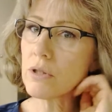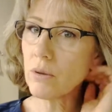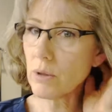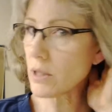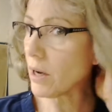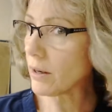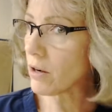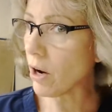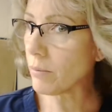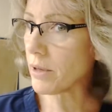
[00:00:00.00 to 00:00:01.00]
So it's kind of
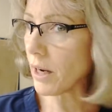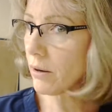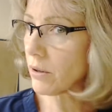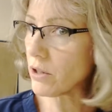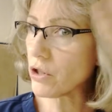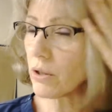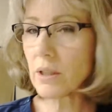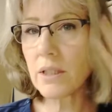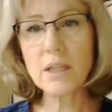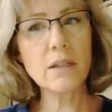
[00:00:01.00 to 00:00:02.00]
calmed down. As you
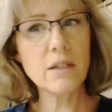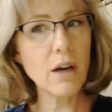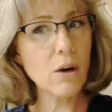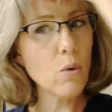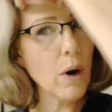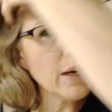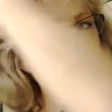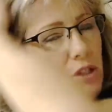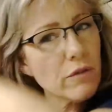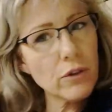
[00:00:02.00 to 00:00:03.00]
can see, it's not quite
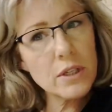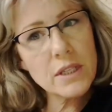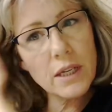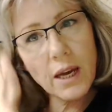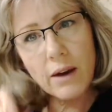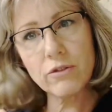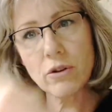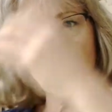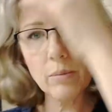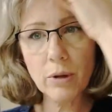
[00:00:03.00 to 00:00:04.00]
as frizzy
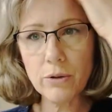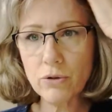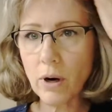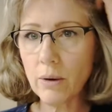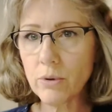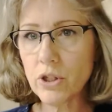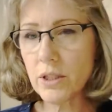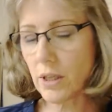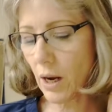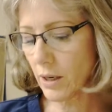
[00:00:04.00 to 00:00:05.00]
after I blow dry, which
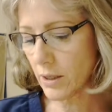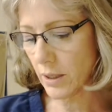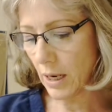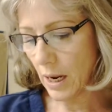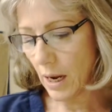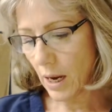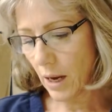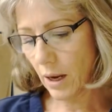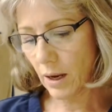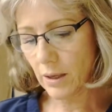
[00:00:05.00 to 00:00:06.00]
is nice.
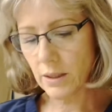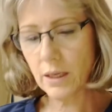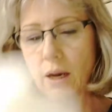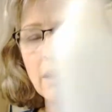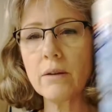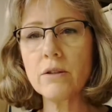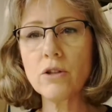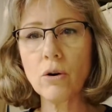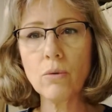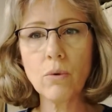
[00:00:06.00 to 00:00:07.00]
And uh,
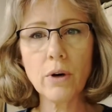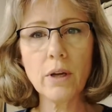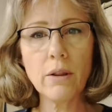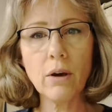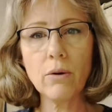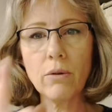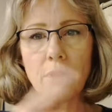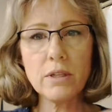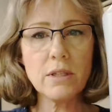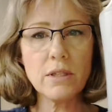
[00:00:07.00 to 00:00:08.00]
don't worry though,
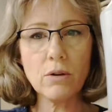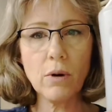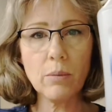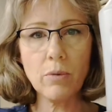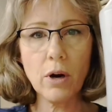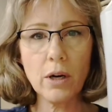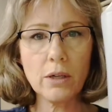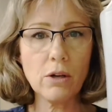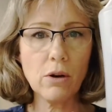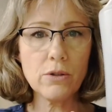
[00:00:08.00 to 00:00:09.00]
this is a great
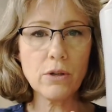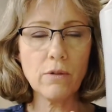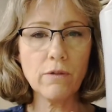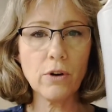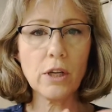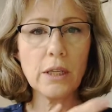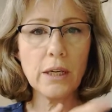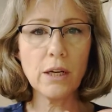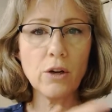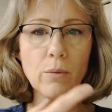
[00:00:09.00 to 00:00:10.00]
product also for
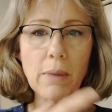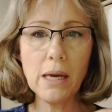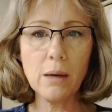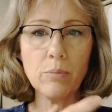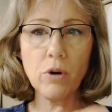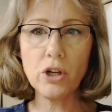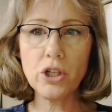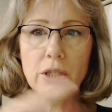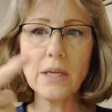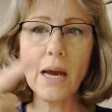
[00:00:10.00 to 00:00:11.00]
cleaning your makeup
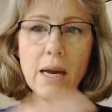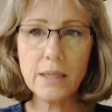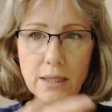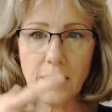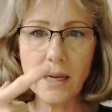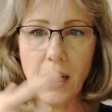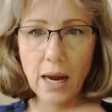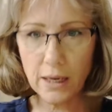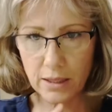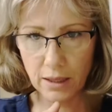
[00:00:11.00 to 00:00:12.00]
brushes. Excellent,
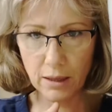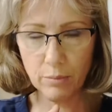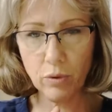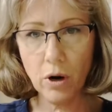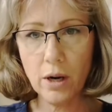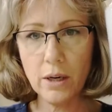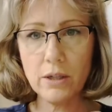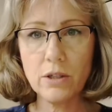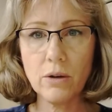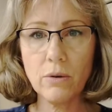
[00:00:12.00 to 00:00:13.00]
excellent
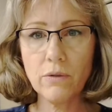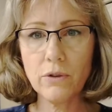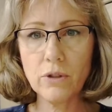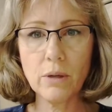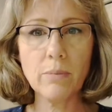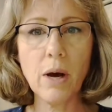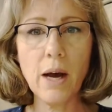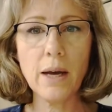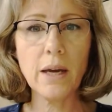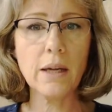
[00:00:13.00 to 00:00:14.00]
product. So if you did
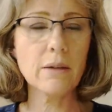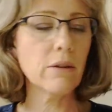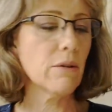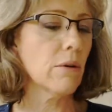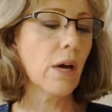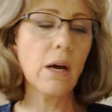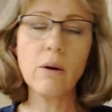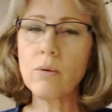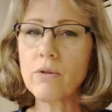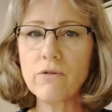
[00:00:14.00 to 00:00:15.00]
buy it and you
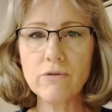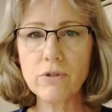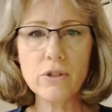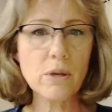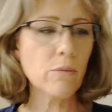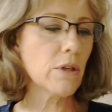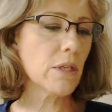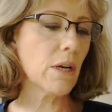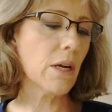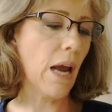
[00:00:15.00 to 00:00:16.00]
were for some
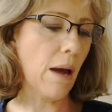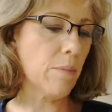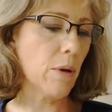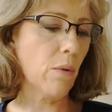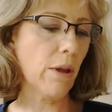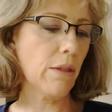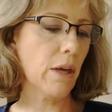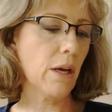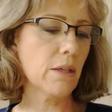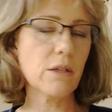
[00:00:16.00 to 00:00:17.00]
reason unhappy with
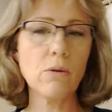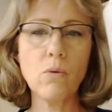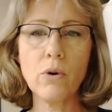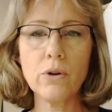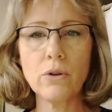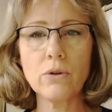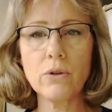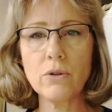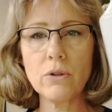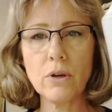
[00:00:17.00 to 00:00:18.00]
it or you
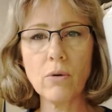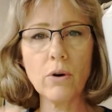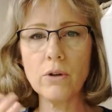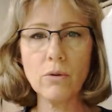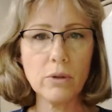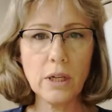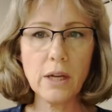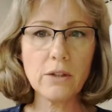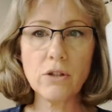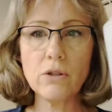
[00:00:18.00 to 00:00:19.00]
use or you only
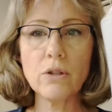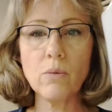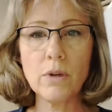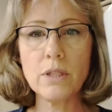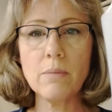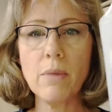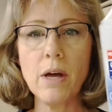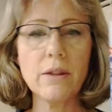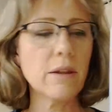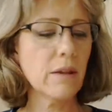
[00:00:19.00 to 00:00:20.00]
like to use it once a
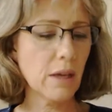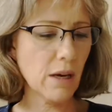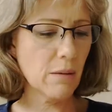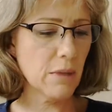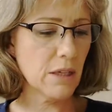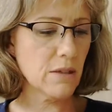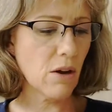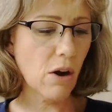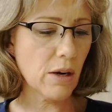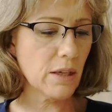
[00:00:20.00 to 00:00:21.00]
month and they come in these
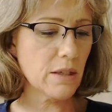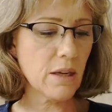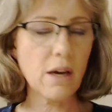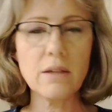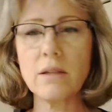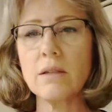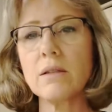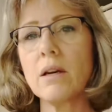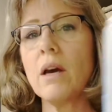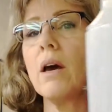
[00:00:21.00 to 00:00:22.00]
honking
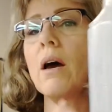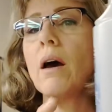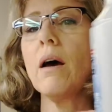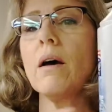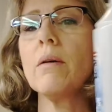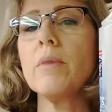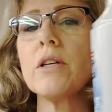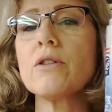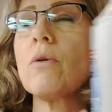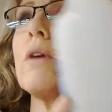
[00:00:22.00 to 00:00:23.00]
sizes. Um,
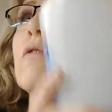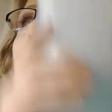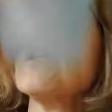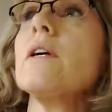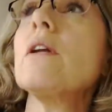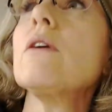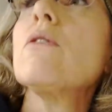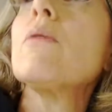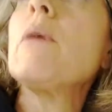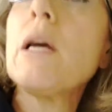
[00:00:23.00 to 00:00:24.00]
it's great for cleaning
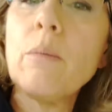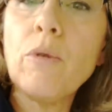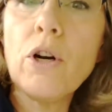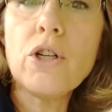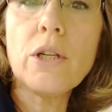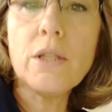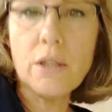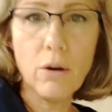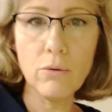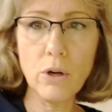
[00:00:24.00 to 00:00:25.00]
your makeup brushes,
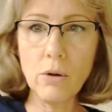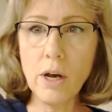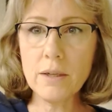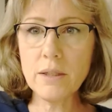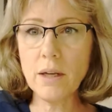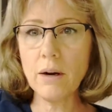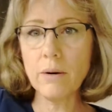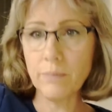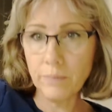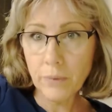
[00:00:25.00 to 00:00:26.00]
so no loss there.